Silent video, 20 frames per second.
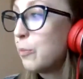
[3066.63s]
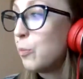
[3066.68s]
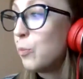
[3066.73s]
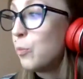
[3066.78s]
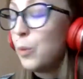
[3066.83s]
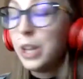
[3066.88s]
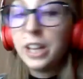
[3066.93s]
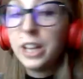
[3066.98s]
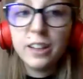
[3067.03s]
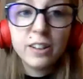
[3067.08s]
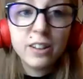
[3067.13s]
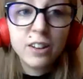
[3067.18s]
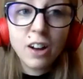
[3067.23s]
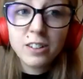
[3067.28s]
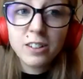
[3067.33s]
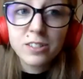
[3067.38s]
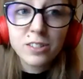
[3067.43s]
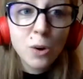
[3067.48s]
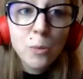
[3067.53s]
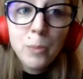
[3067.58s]
We
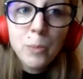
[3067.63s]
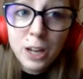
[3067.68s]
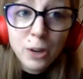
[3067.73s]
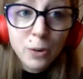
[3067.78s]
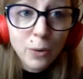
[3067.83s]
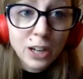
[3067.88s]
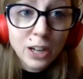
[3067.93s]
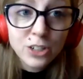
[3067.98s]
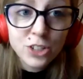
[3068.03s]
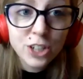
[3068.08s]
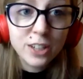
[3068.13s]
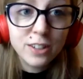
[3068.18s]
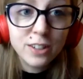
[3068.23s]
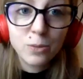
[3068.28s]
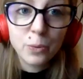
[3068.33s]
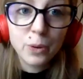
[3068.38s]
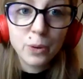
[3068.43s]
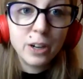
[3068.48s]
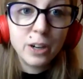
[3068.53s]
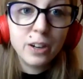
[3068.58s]
got so many
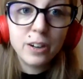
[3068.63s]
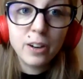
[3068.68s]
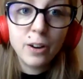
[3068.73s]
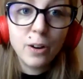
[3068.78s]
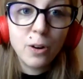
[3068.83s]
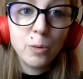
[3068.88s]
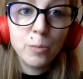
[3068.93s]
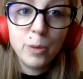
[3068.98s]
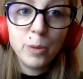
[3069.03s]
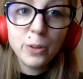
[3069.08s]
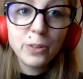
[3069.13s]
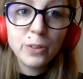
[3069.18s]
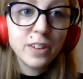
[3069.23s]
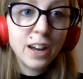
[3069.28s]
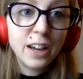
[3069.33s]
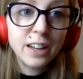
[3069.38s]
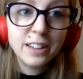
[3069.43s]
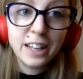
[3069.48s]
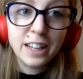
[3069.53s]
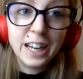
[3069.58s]
questions. We're almost
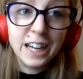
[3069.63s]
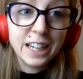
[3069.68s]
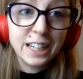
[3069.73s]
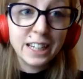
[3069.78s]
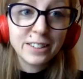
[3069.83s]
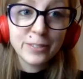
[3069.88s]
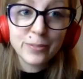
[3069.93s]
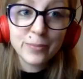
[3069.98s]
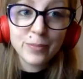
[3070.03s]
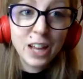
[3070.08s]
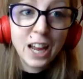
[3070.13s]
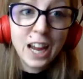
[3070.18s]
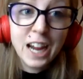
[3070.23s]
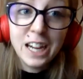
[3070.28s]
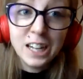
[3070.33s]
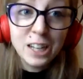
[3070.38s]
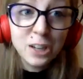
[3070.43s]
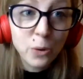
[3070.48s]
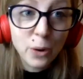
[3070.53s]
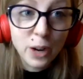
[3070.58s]
at like
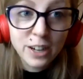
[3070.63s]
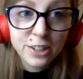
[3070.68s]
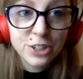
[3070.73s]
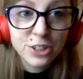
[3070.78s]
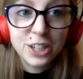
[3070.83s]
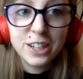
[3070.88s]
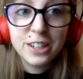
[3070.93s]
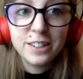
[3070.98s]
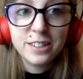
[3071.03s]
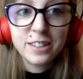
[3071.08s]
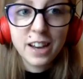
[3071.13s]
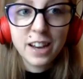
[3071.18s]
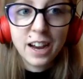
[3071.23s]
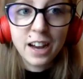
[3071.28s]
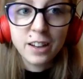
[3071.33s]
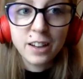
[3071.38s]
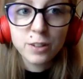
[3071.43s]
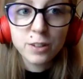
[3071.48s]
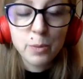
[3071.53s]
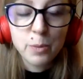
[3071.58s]
80 questions
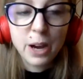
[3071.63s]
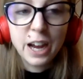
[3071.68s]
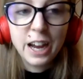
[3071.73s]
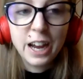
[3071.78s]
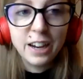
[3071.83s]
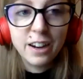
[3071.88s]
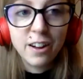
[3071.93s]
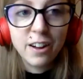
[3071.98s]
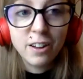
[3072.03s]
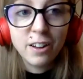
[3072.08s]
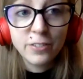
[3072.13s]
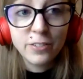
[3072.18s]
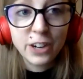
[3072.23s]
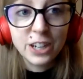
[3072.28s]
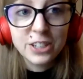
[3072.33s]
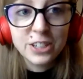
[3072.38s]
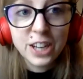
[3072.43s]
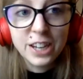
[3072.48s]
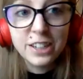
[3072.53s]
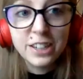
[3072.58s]
asked by all of
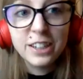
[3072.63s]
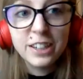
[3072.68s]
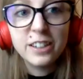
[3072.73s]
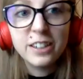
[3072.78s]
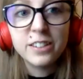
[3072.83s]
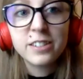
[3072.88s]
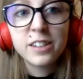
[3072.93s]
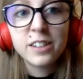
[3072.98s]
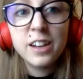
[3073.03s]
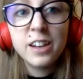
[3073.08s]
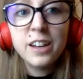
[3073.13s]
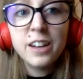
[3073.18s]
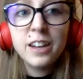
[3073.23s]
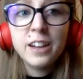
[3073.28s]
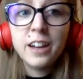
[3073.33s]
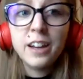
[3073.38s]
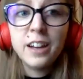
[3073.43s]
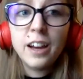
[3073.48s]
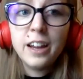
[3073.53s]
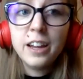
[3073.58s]
our attendees.
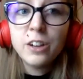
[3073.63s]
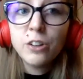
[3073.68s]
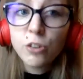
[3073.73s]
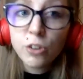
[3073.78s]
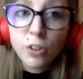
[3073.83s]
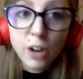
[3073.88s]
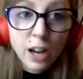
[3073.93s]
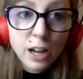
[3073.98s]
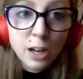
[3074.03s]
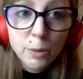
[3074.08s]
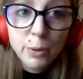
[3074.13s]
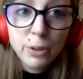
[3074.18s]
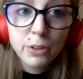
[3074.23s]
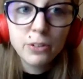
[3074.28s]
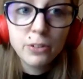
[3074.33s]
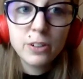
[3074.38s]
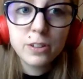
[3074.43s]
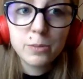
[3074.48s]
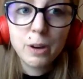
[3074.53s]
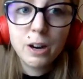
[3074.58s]
Incredible
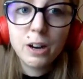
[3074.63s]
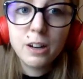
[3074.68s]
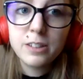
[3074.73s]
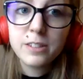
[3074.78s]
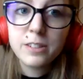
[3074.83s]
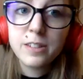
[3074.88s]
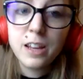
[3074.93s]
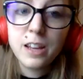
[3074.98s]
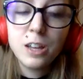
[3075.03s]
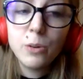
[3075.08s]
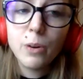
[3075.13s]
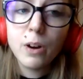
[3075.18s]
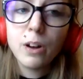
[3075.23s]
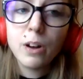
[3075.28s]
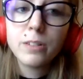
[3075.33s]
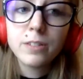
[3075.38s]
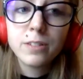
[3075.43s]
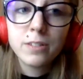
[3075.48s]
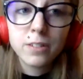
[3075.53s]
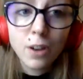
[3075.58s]
response. Thank you
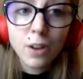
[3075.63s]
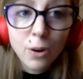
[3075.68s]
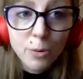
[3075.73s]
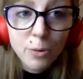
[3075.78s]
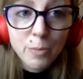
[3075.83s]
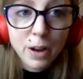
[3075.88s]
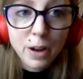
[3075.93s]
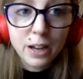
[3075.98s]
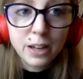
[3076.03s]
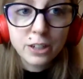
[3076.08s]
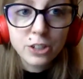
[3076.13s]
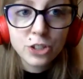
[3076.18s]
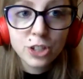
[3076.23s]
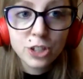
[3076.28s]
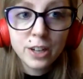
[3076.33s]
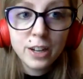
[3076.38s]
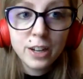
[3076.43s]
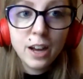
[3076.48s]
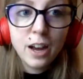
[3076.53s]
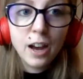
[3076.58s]
all so
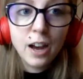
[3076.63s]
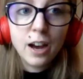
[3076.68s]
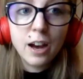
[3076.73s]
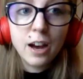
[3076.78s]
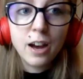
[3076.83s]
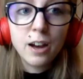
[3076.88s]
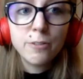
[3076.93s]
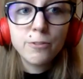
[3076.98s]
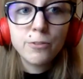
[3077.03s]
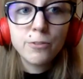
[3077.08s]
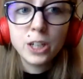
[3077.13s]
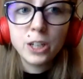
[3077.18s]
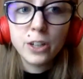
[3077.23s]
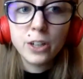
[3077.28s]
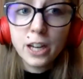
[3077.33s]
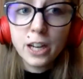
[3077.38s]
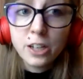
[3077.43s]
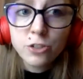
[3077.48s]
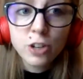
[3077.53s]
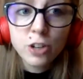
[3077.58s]
much for your
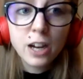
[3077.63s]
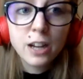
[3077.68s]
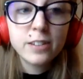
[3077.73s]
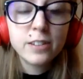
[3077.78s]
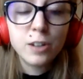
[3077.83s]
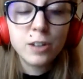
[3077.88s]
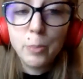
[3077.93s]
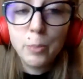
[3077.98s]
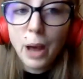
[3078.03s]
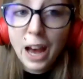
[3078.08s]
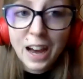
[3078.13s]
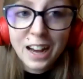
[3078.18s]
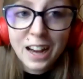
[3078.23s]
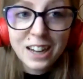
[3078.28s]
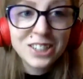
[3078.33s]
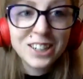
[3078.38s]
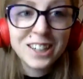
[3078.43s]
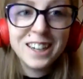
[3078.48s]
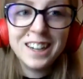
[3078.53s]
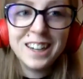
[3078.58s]
interest, your
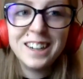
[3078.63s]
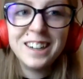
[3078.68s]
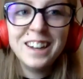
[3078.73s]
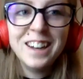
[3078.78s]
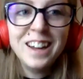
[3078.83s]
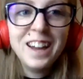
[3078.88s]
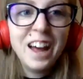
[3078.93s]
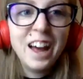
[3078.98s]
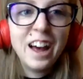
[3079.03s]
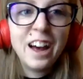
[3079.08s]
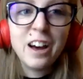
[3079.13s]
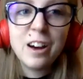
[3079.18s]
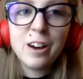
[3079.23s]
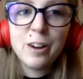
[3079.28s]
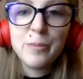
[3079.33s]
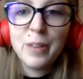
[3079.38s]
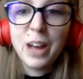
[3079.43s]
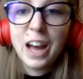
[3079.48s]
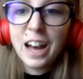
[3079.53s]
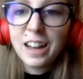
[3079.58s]
passion,
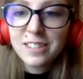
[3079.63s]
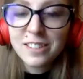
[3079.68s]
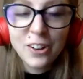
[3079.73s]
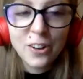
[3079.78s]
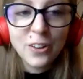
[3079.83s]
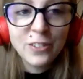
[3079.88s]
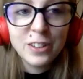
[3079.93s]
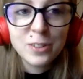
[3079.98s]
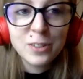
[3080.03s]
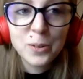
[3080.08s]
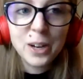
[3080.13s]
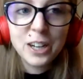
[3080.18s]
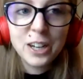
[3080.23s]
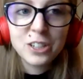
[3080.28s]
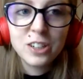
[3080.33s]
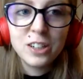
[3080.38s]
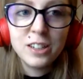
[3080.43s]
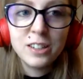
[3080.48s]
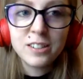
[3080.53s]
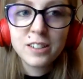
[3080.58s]
asking all these
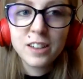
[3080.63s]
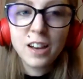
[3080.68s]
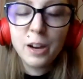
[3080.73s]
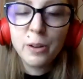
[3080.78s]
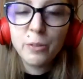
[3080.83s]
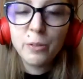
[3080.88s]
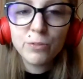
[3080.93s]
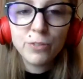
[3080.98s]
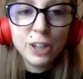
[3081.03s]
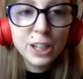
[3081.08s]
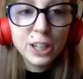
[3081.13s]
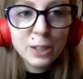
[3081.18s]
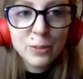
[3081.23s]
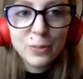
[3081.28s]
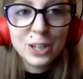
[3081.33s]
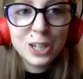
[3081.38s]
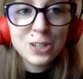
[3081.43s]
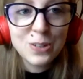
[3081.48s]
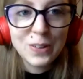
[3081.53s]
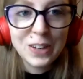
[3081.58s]
questions. I really
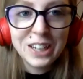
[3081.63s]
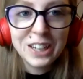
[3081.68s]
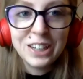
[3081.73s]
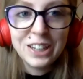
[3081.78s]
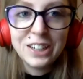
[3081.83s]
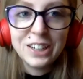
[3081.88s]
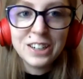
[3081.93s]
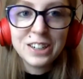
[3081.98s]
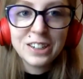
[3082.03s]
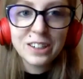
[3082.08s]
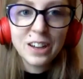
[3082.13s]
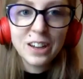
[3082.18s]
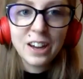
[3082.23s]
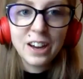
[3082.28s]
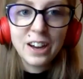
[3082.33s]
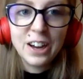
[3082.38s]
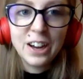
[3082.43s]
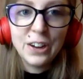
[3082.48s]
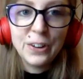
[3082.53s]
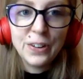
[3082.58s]
wish we could
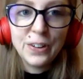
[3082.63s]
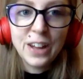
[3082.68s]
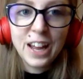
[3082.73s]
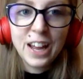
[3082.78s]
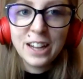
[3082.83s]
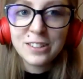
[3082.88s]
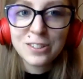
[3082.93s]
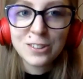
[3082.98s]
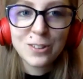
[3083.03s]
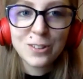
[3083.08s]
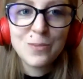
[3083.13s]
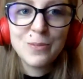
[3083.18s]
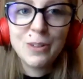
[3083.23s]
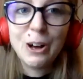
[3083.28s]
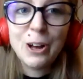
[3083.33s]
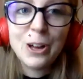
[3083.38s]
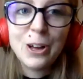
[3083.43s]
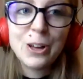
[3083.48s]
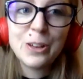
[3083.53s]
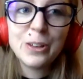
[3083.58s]
answer them
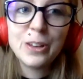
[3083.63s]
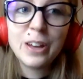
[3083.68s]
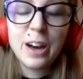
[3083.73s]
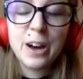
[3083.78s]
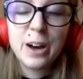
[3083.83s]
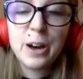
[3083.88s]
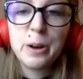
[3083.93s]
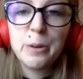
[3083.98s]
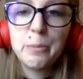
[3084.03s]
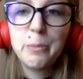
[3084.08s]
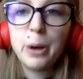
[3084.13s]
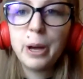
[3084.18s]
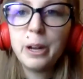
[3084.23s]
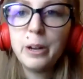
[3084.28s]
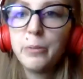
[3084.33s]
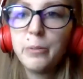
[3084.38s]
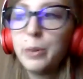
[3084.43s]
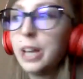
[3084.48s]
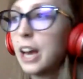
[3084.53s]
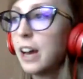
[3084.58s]
all,
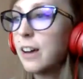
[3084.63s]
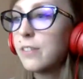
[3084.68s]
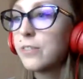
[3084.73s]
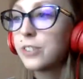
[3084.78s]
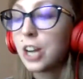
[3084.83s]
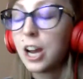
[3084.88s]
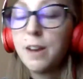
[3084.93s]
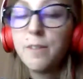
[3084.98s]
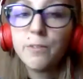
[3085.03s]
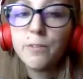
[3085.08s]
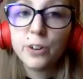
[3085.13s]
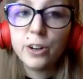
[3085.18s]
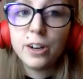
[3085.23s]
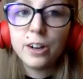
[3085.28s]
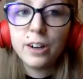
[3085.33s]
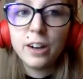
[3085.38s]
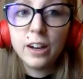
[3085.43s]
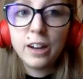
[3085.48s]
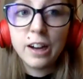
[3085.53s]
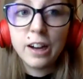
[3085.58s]
but we have time
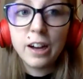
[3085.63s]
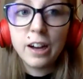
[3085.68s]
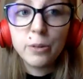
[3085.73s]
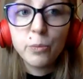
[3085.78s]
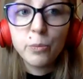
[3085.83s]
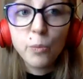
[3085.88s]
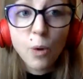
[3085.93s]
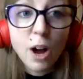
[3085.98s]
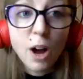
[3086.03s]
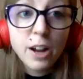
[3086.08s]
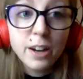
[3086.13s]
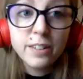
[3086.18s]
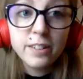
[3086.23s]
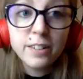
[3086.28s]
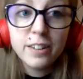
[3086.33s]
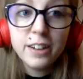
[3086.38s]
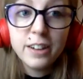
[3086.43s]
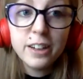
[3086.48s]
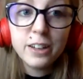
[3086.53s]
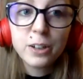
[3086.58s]
for
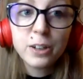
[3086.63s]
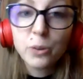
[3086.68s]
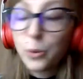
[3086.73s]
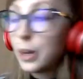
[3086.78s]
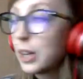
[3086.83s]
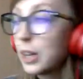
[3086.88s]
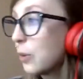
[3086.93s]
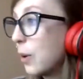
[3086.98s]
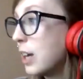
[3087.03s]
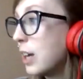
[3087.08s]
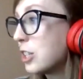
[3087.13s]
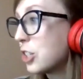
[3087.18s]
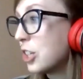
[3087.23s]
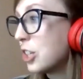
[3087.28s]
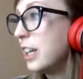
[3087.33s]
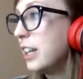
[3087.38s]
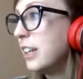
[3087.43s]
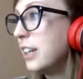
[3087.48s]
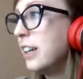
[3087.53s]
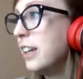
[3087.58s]
one quick
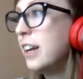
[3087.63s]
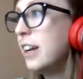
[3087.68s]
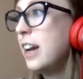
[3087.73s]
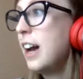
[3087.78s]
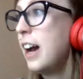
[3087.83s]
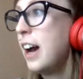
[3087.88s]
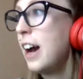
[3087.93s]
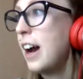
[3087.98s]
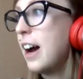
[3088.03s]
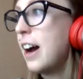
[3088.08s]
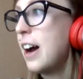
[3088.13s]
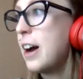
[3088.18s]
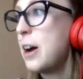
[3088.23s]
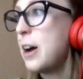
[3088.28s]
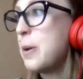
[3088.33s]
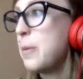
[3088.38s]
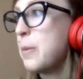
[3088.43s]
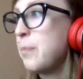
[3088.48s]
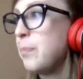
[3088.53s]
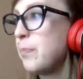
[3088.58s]
question.
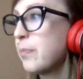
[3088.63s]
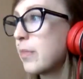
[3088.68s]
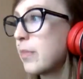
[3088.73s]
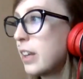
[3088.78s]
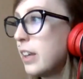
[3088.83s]
There